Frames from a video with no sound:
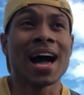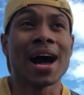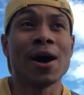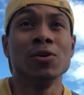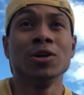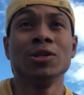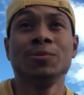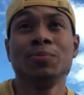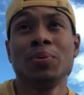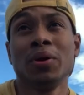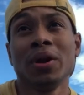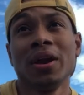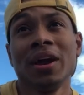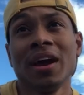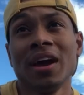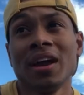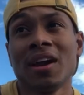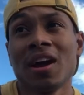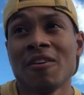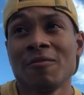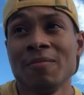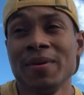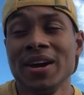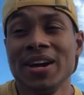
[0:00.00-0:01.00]
I was putting
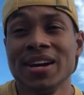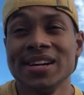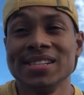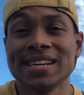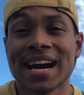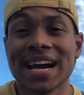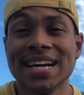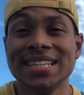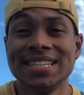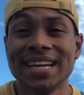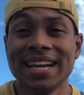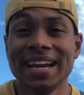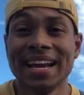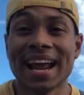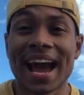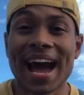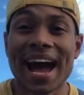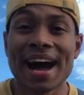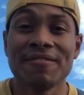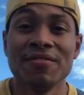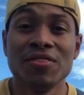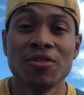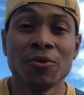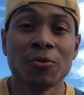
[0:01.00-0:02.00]
it off because I didn't
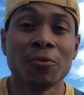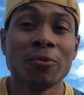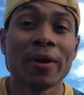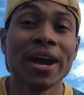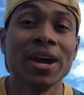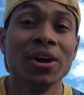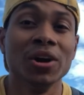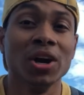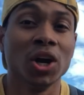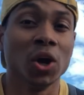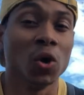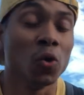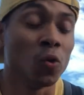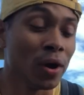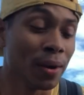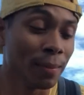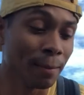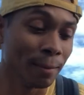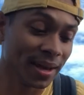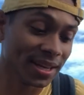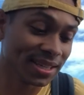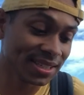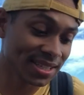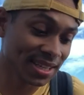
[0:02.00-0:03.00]
have the right
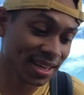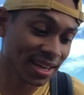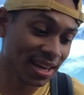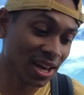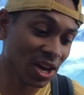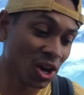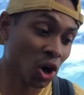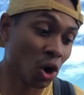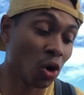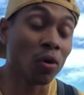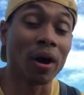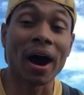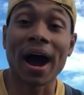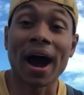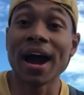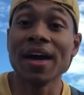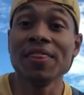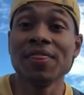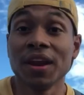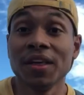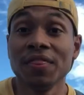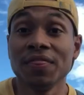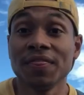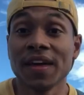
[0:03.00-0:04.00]
equipment or I
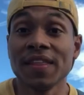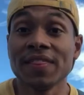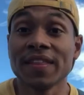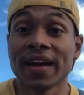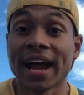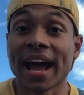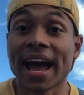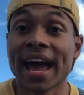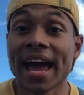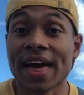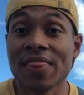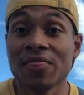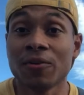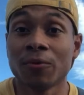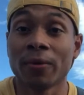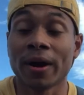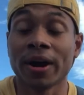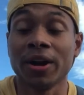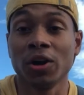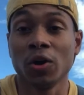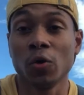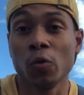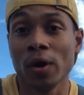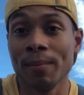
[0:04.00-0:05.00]
didn't think that I had the
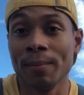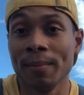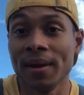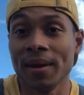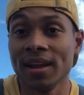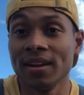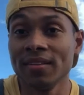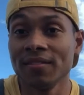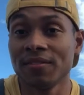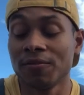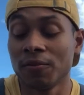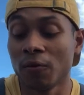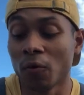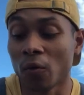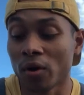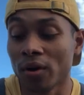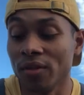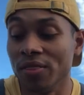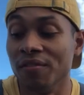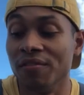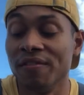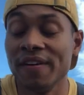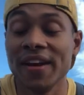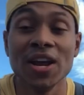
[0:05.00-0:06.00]
right equipment for
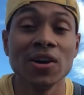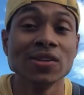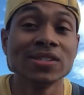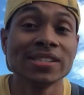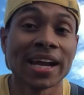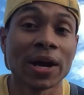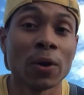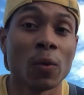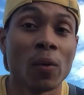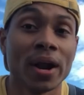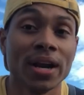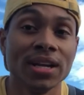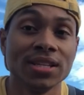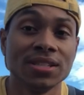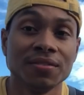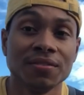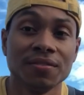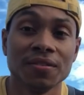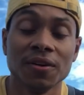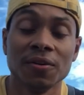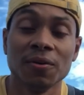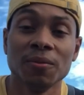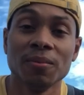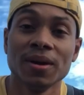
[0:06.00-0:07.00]
the videos that I wanted to
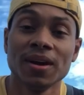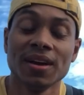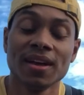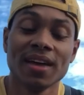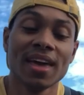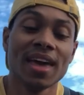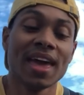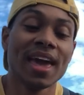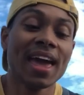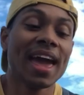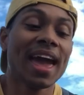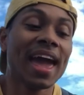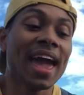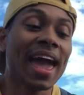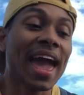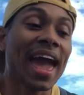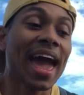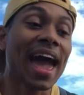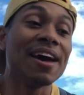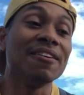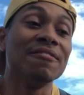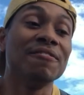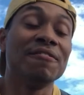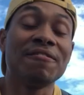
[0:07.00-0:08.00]
film.
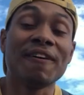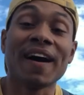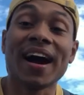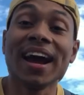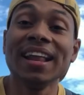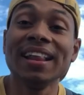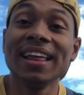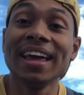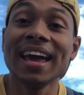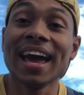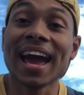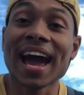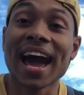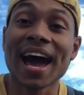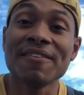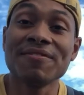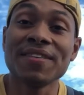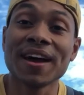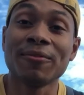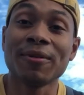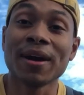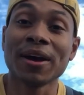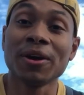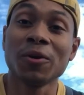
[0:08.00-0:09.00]
And finally, I have
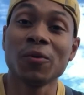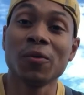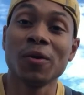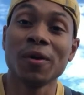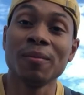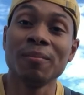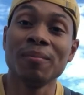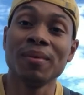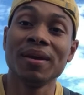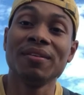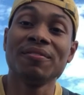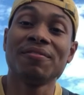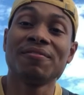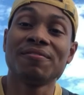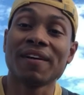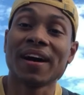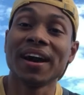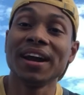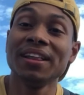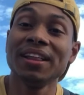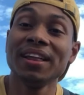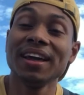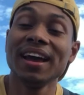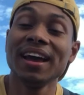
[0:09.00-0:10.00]
that right equipment.
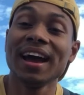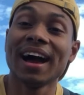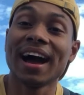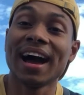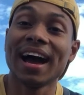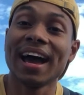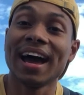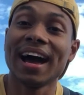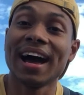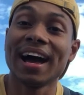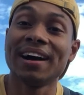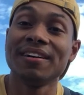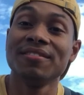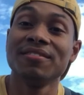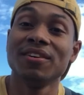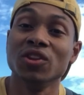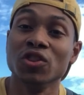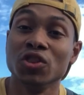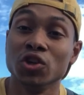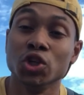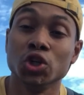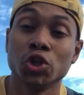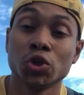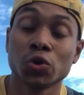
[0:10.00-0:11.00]
Finally, I have
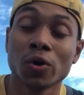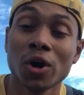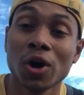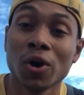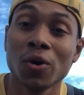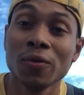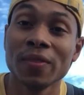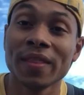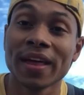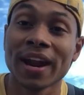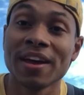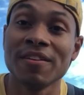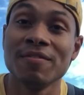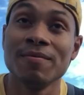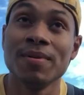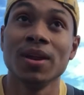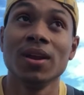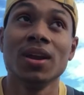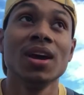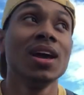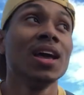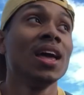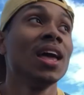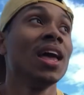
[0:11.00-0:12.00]
the drone that I've
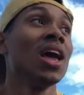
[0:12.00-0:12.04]
been